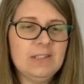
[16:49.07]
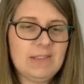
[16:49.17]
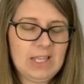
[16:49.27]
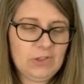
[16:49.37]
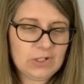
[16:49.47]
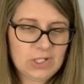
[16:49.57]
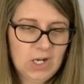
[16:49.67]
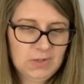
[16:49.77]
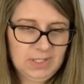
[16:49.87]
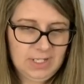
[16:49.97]
They look
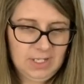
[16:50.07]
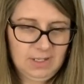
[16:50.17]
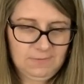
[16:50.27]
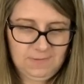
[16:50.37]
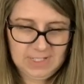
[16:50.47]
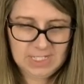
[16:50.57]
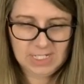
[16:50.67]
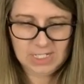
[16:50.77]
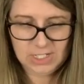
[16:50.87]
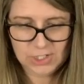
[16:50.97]
totally
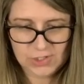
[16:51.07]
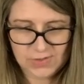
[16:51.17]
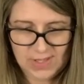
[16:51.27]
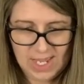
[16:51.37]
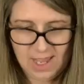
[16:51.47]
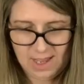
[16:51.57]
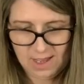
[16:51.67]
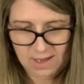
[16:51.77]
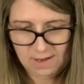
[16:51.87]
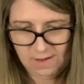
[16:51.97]
vintage. They
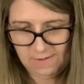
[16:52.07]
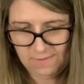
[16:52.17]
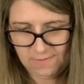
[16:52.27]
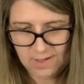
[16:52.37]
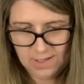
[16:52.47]
have,